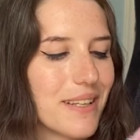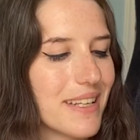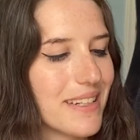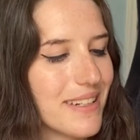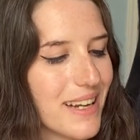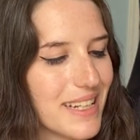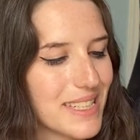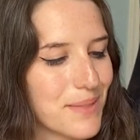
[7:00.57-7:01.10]

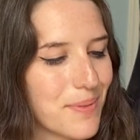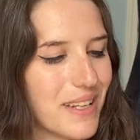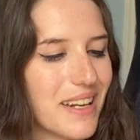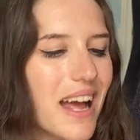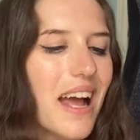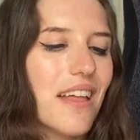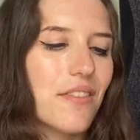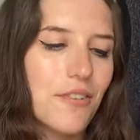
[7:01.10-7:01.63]
nice, but
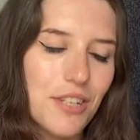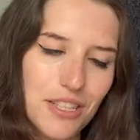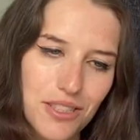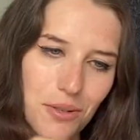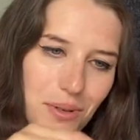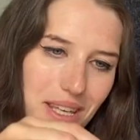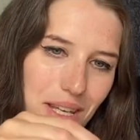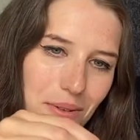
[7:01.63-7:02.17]
they're just
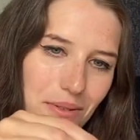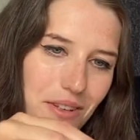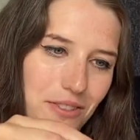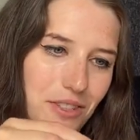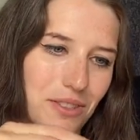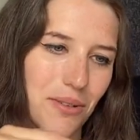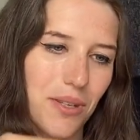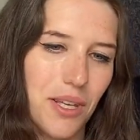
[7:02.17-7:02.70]
so cute. They're
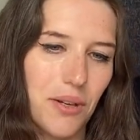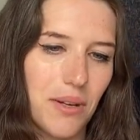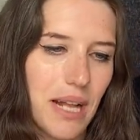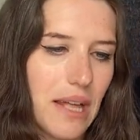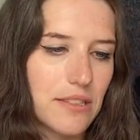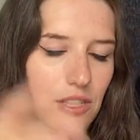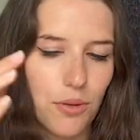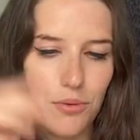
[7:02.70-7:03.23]
just so cute.
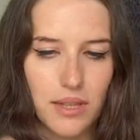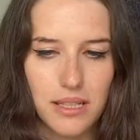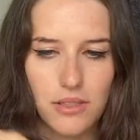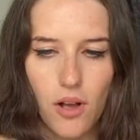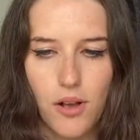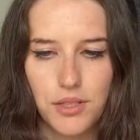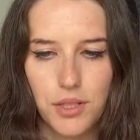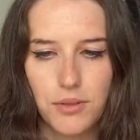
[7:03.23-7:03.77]
And so this
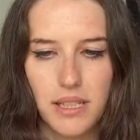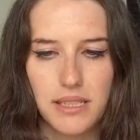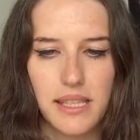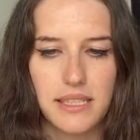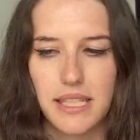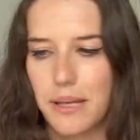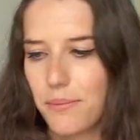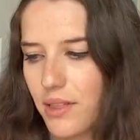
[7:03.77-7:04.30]
also does the
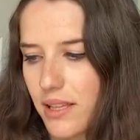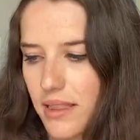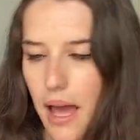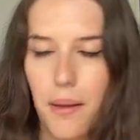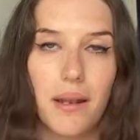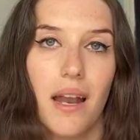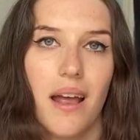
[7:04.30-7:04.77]
same thing that